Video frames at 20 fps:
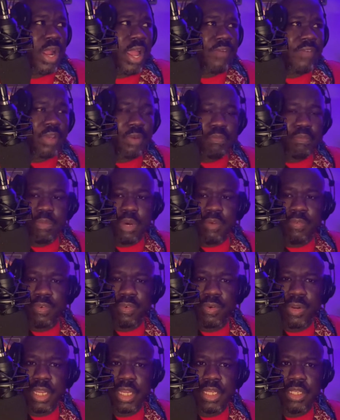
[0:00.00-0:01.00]
having
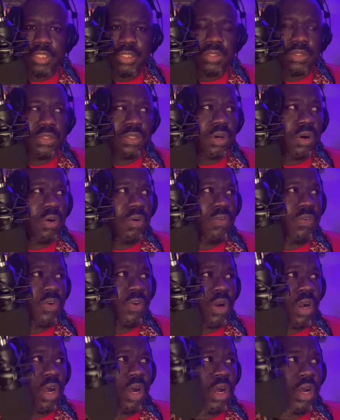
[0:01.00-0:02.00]
buffering issues
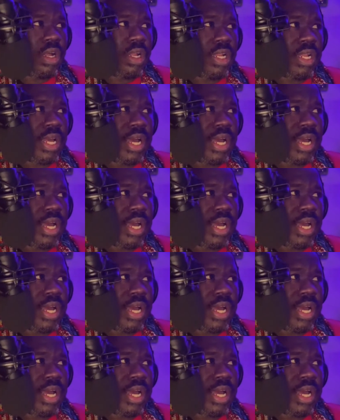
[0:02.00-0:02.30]
over on